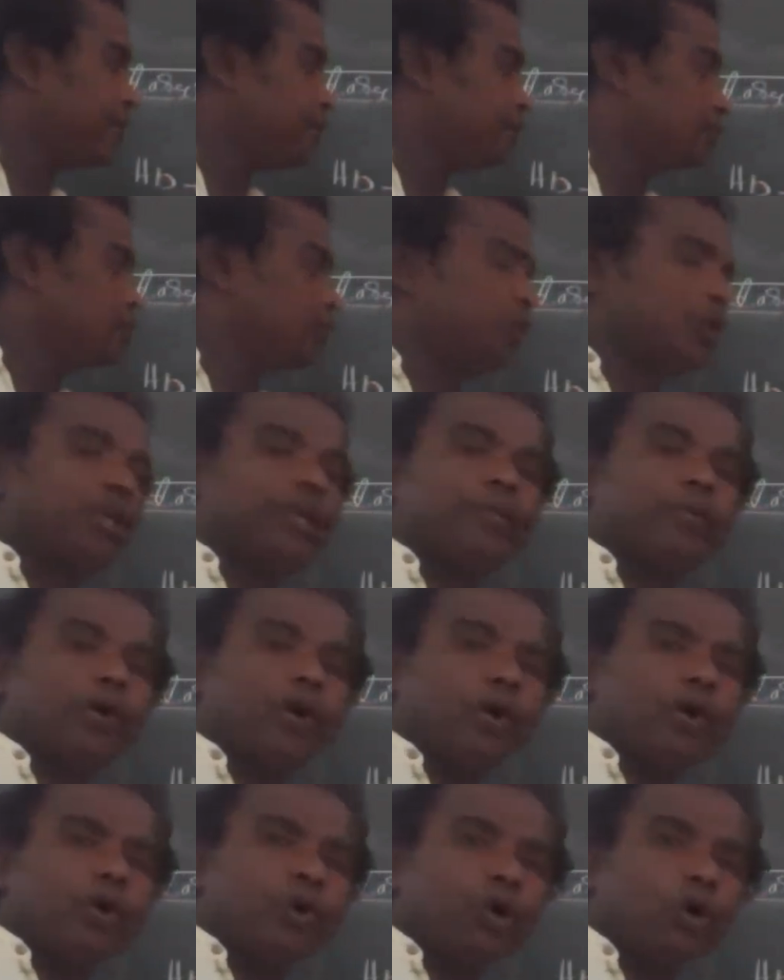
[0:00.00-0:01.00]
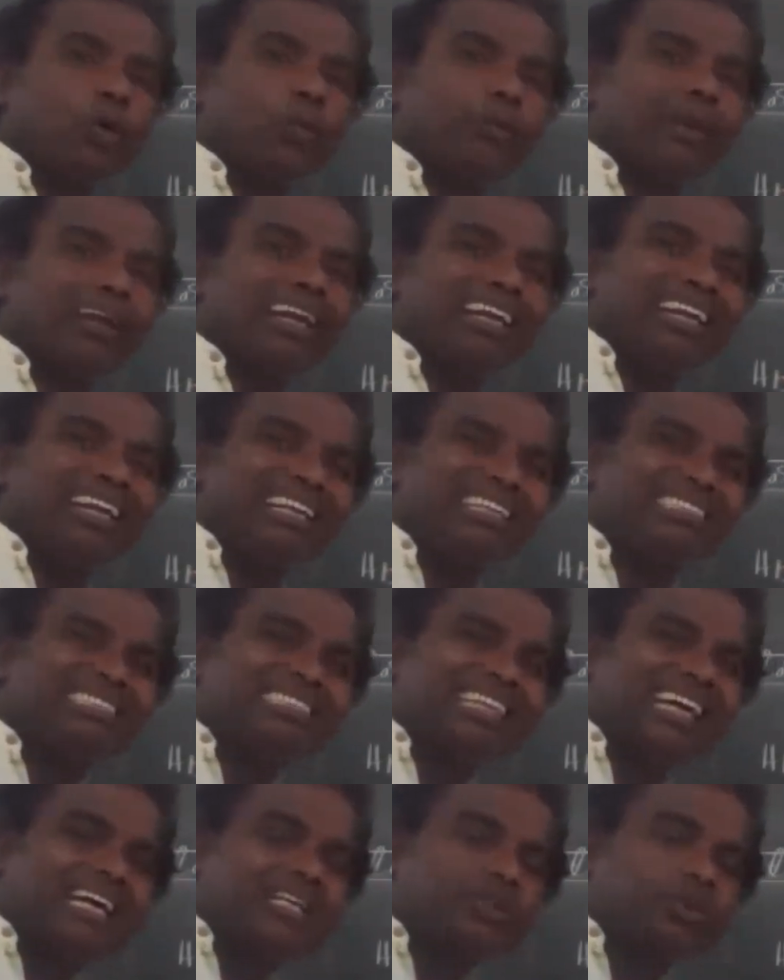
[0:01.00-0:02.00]
So hemoglobin
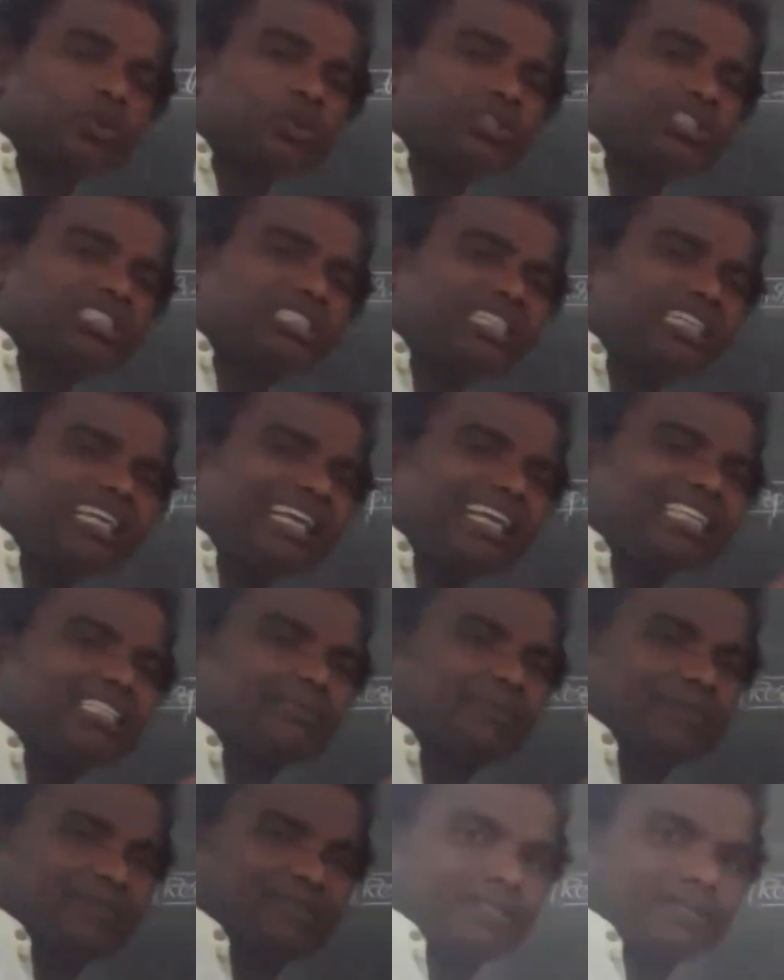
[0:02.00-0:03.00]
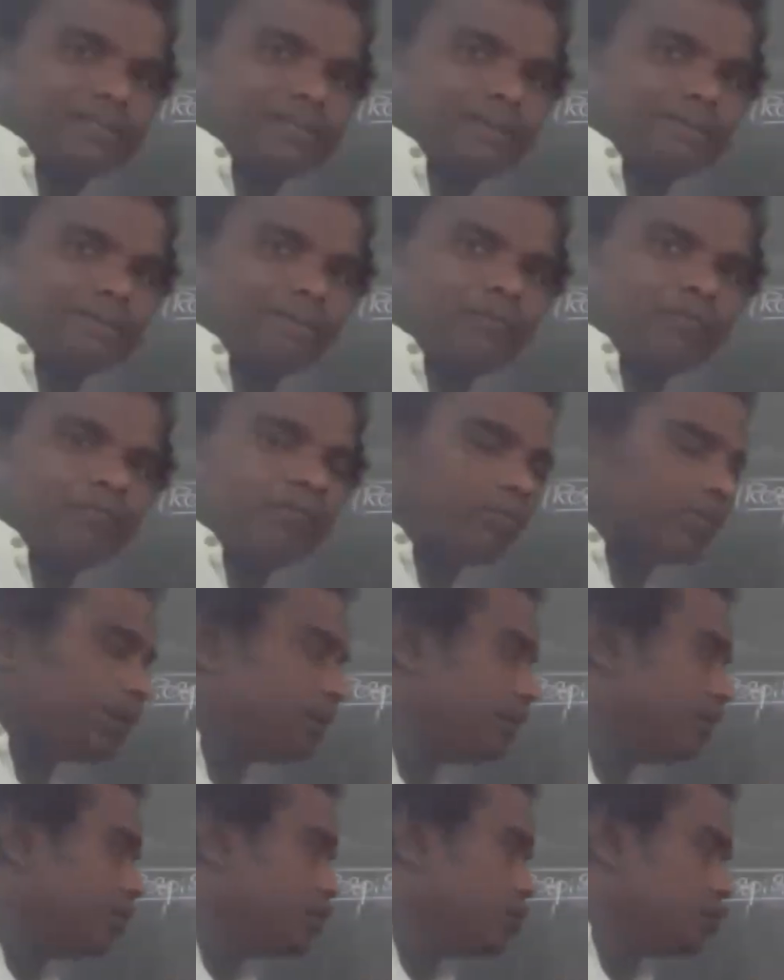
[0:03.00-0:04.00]
disassociation takes place.
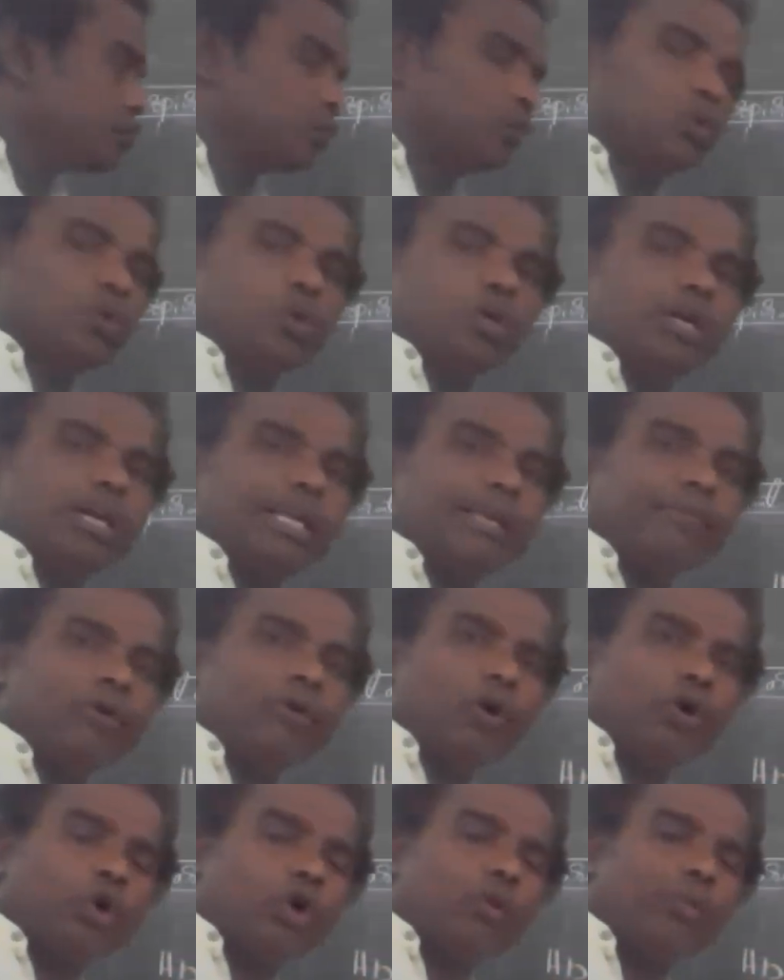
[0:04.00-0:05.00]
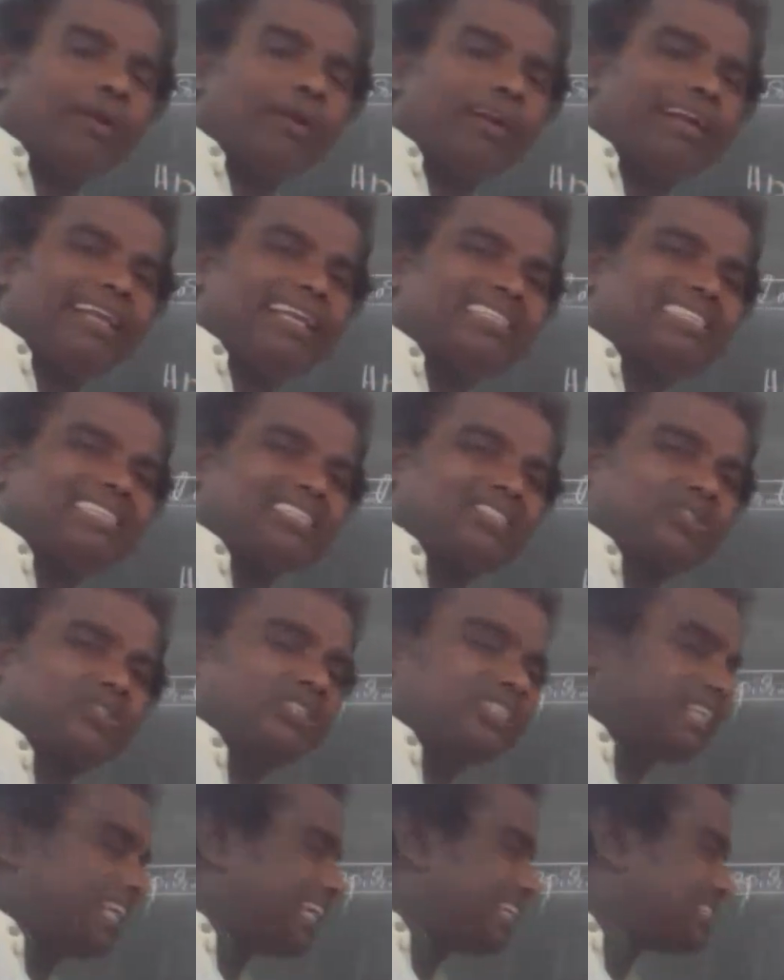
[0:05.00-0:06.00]
So hemoglobin disassociation
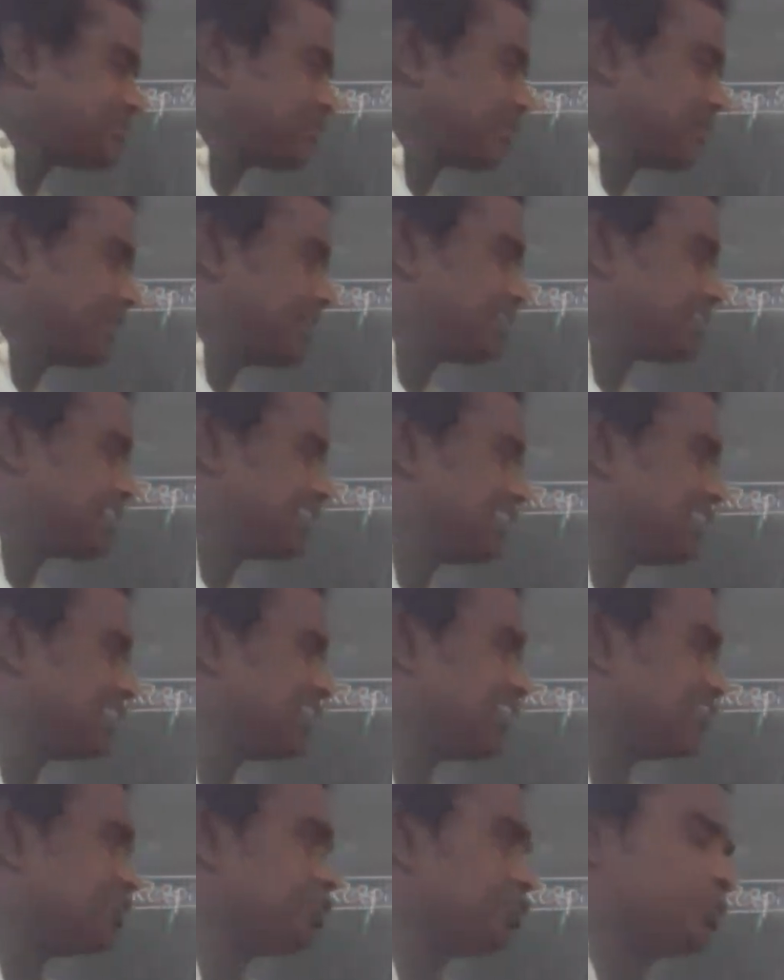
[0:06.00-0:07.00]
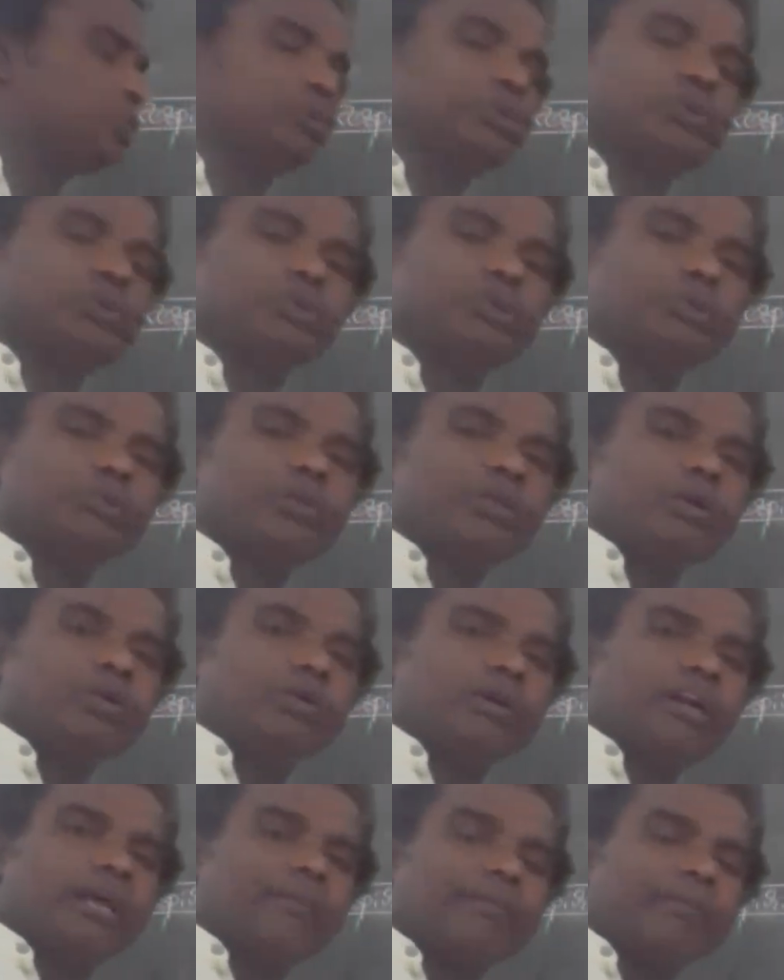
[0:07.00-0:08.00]
takes place in the tissue. What
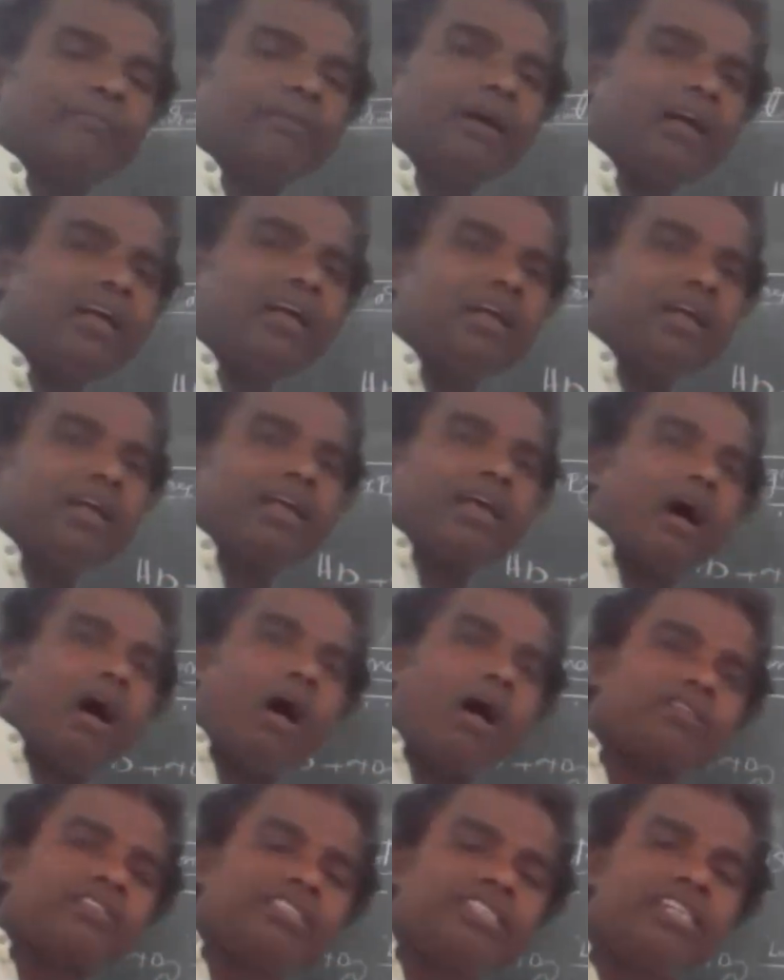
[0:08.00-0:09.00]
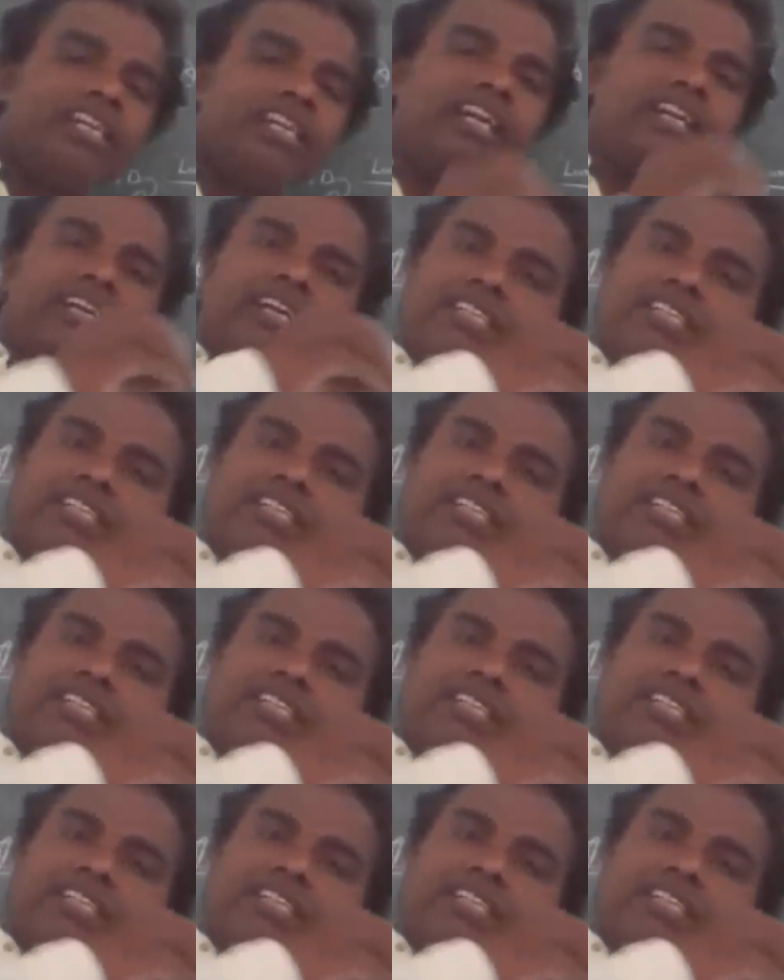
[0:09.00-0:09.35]
happen, ma? Oxygen enters